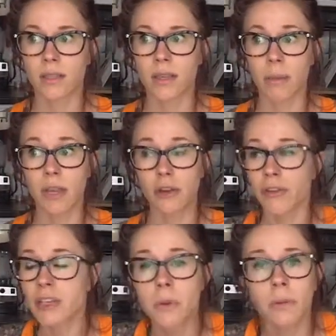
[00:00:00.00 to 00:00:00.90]
I mean, your
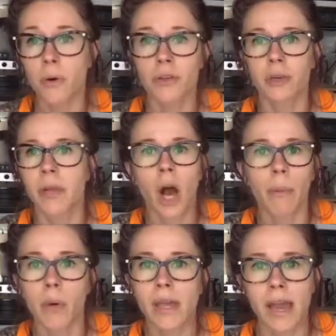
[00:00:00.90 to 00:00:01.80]
Facebook post should be on
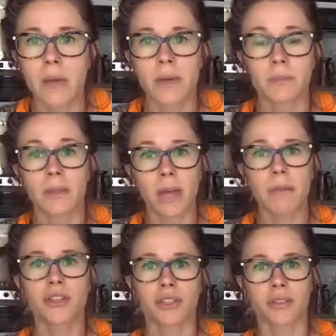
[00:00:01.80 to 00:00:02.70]
point anyways, but let
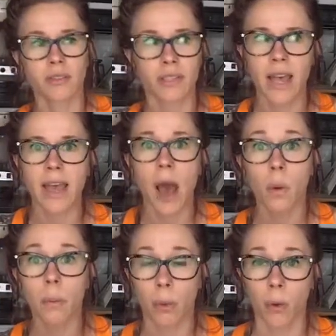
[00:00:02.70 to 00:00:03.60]
me just say
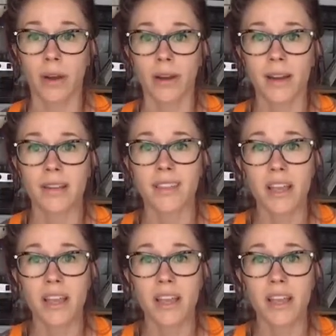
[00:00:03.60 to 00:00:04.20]
how important it is,